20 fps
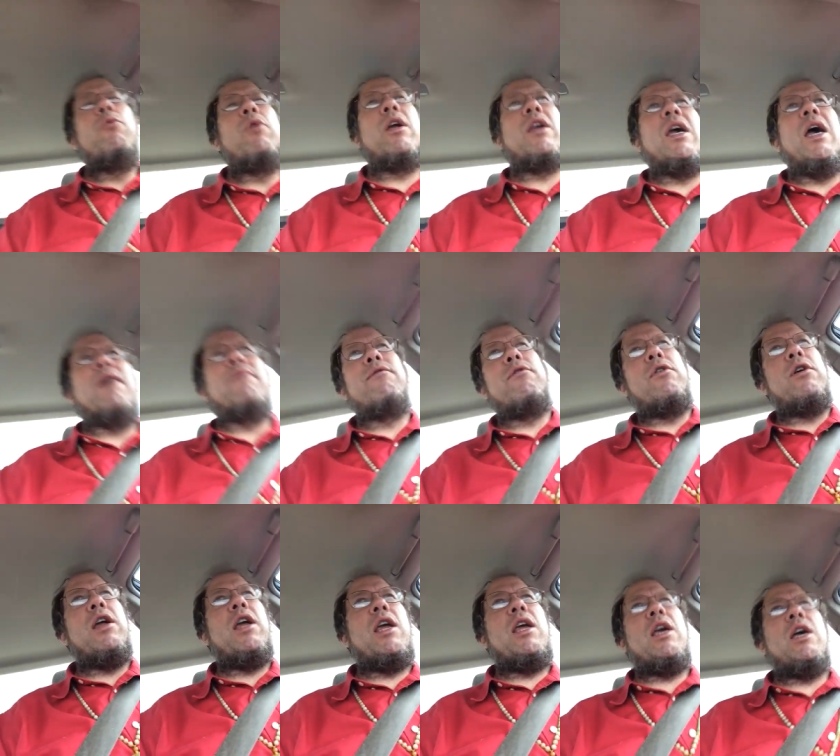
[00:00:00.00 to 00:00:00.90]

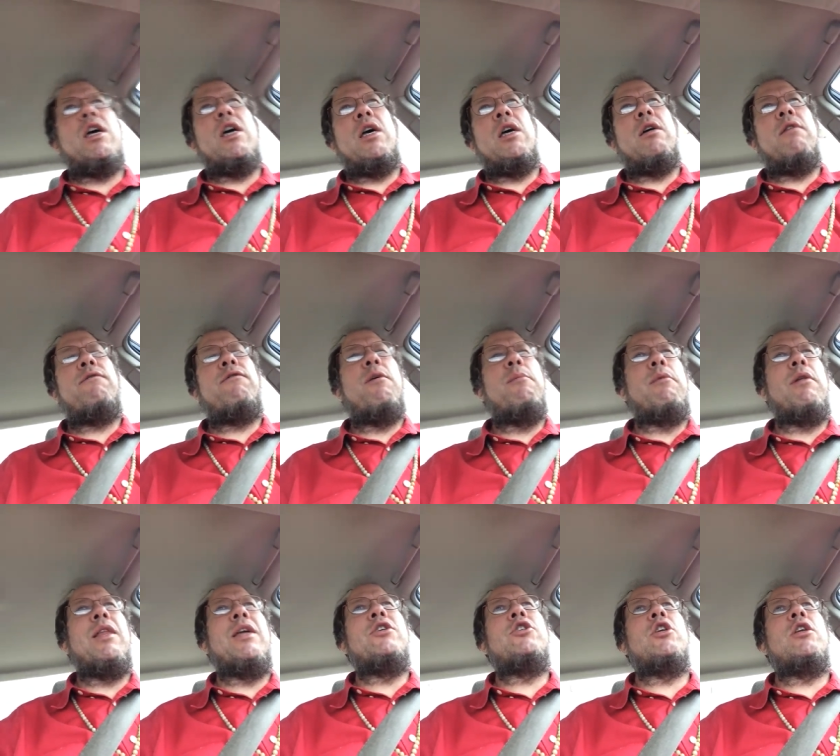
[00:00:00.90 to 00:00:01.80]
recovery uh, from
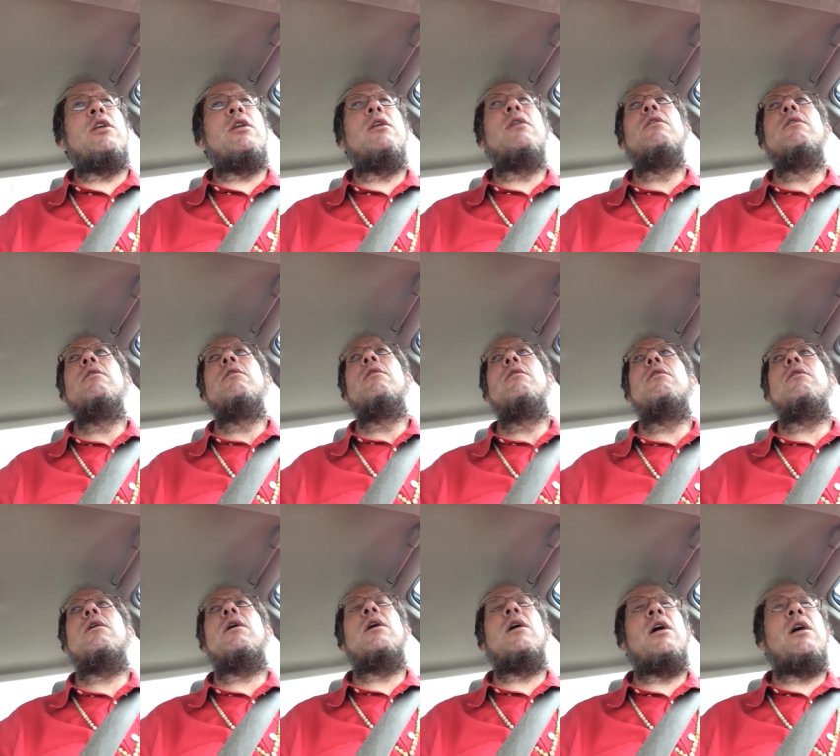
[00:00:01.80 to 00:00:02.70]

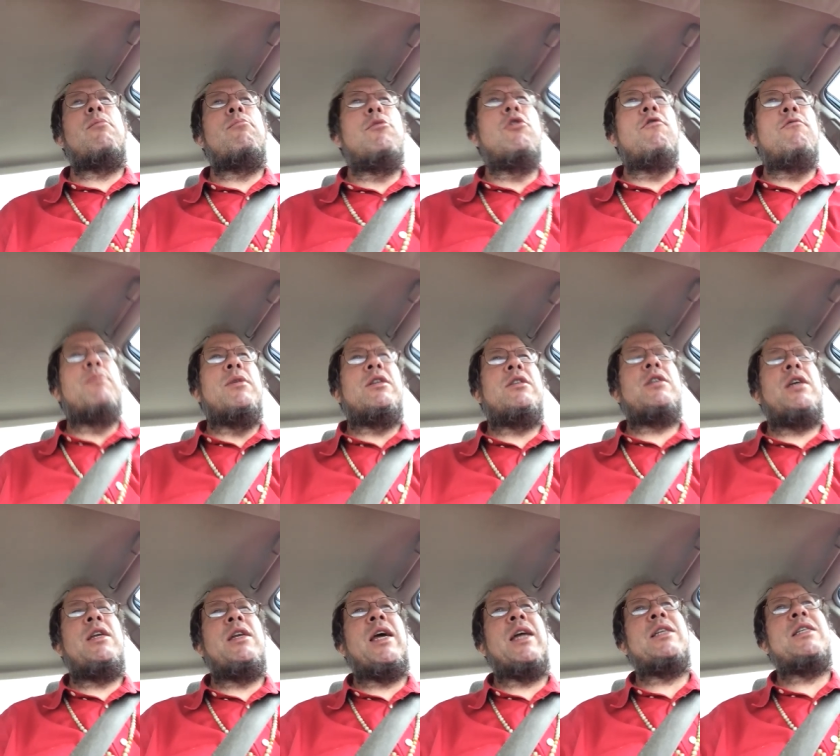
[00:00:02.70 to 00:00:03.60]
religion uh, movement
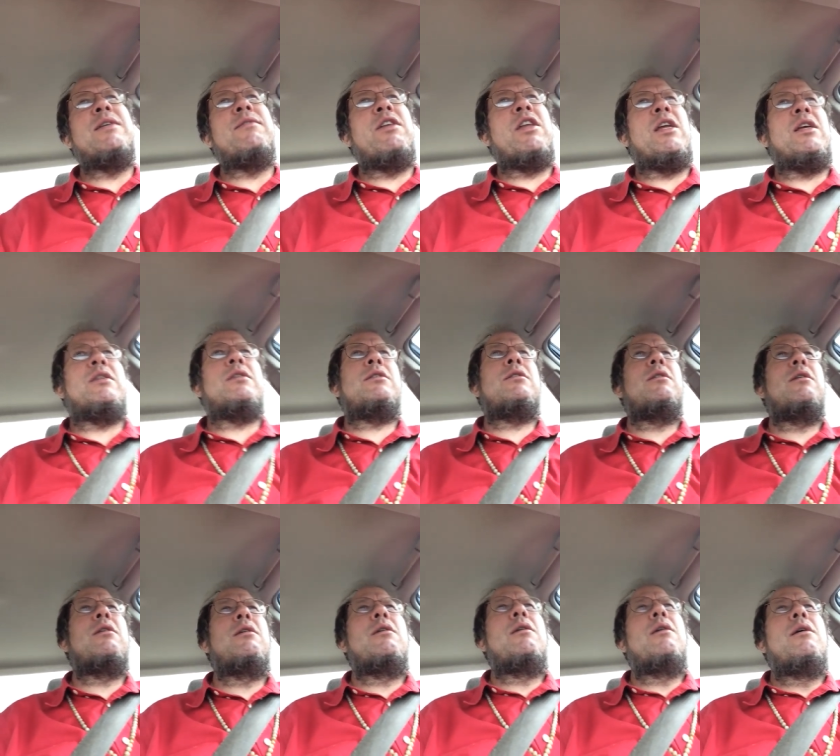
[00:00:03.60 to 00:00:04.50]
and activities.
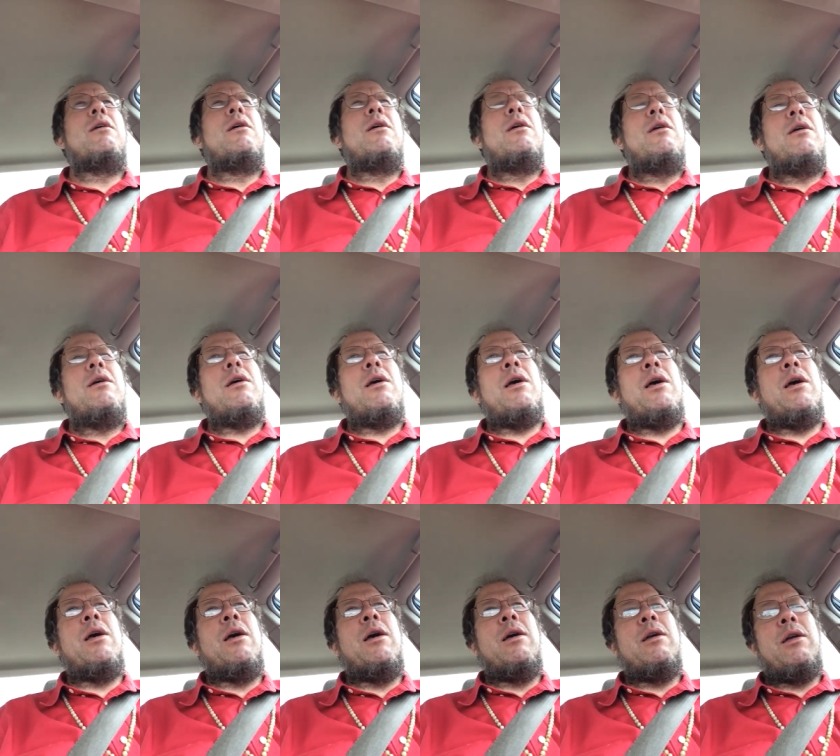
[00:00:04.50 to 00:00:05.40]

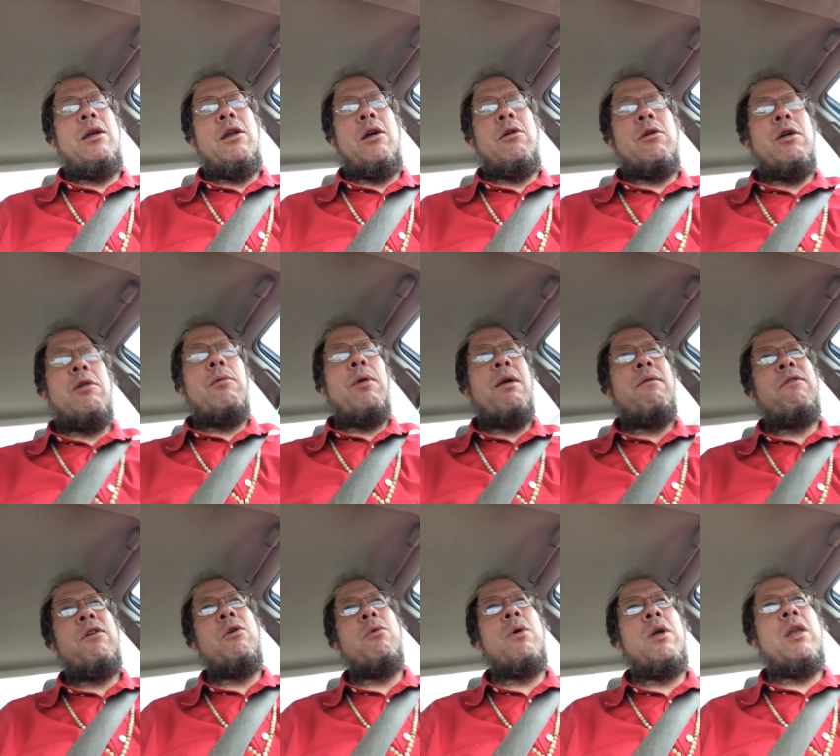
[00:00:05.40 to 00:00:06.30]
Uh, you know,
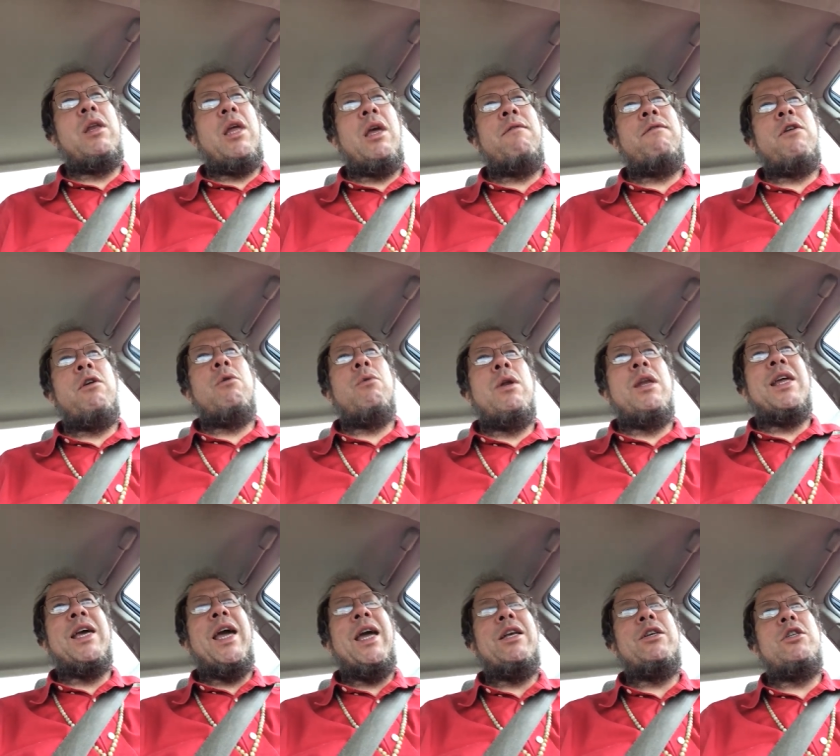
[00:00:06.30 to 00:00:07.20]
if you if you
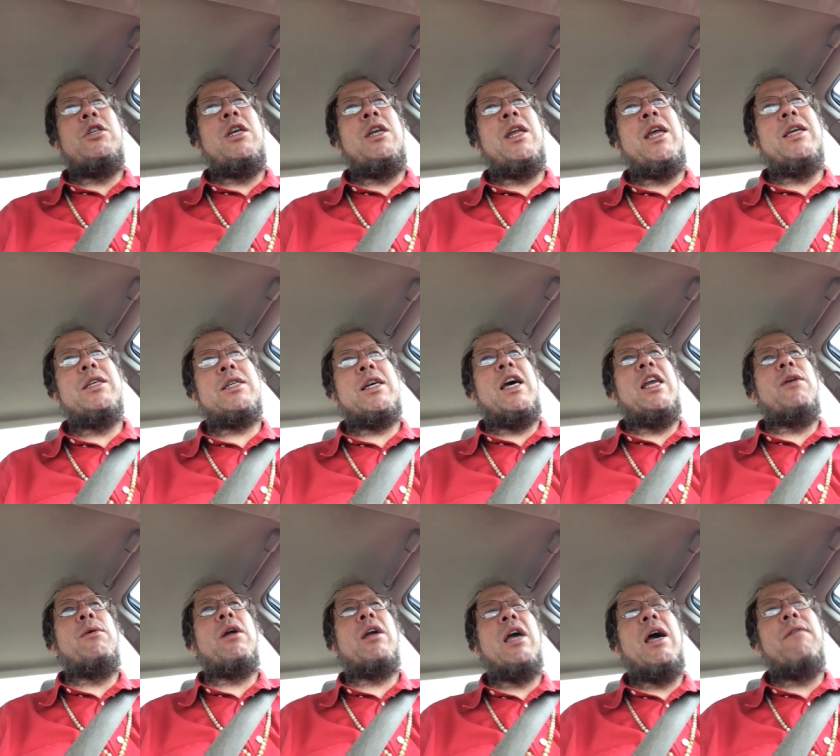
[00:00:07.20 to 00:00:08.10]
engaged in his kind
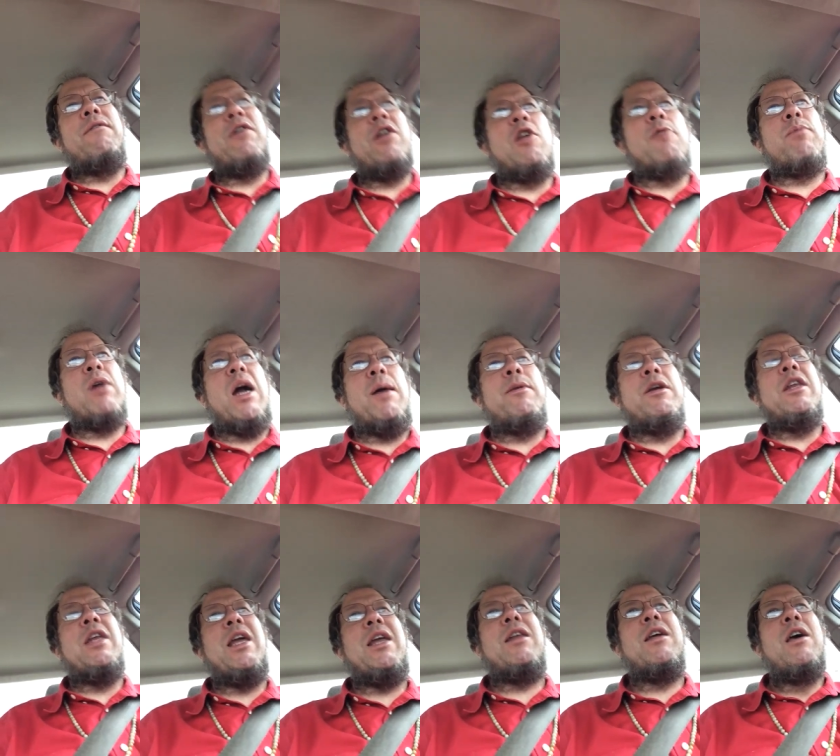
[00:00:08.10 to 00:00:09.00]
of recovery, you'd probably
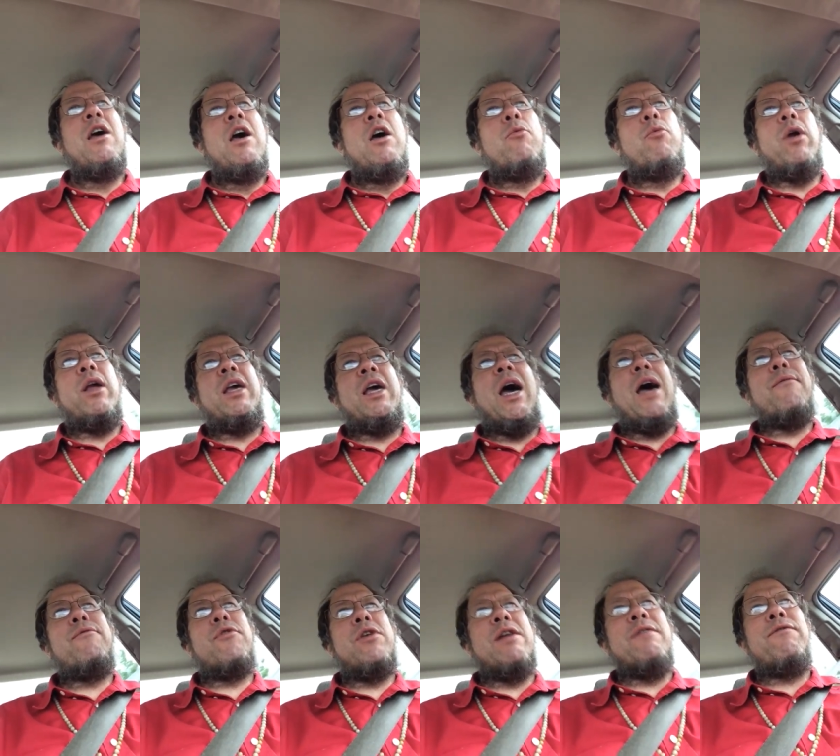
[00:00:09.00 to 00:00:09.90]
need
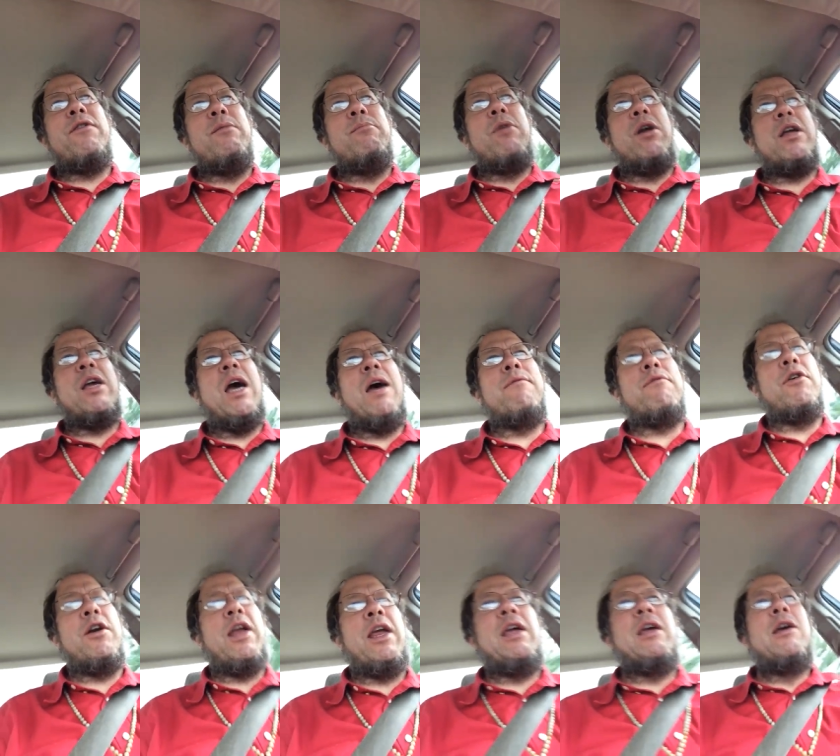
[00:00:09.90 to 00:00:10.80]
recovery from
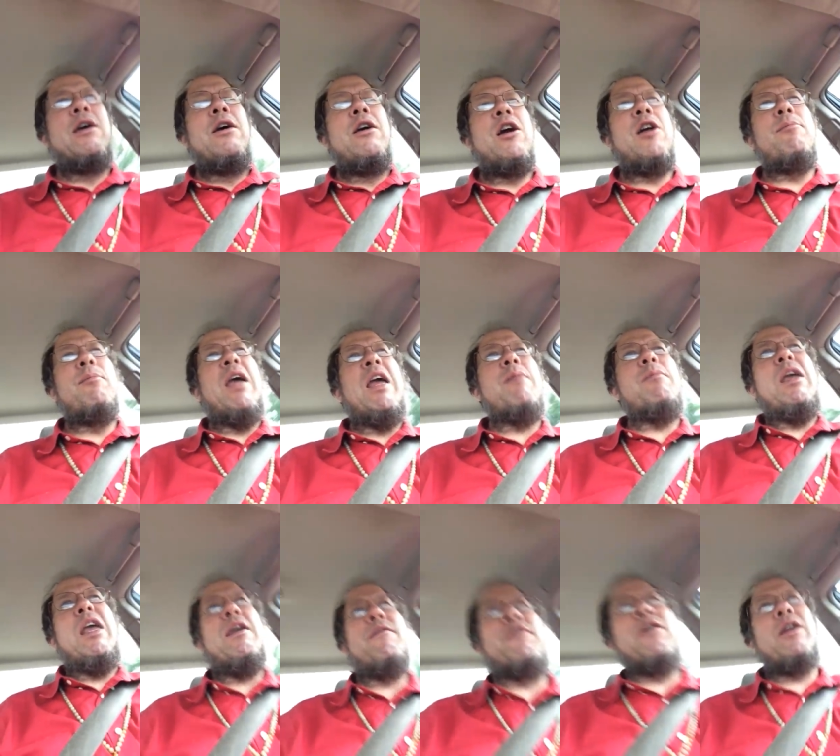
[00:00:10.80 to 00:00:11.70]
recovery, or
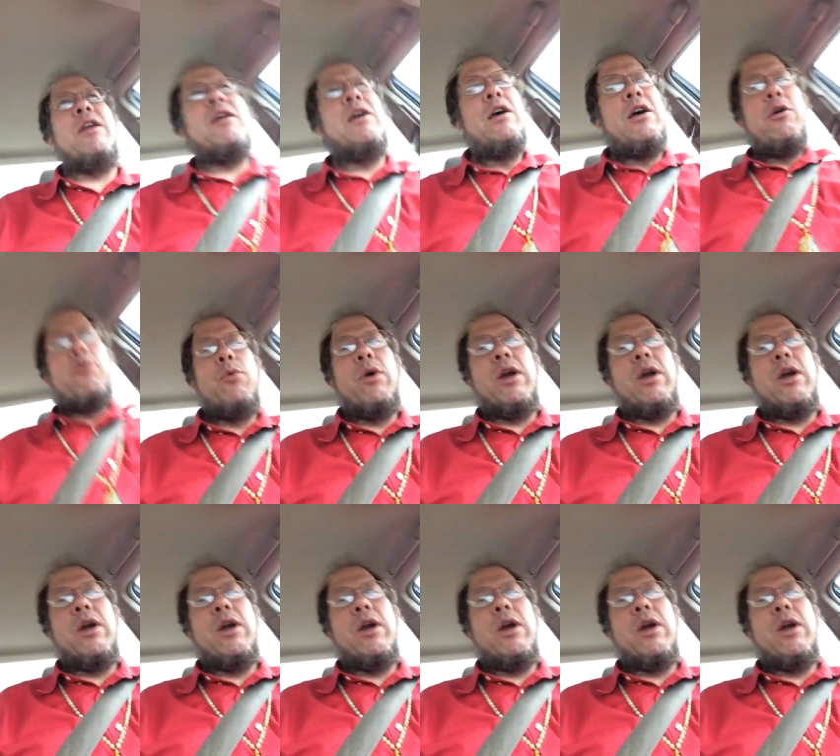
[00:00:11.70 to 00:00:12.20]
maybe even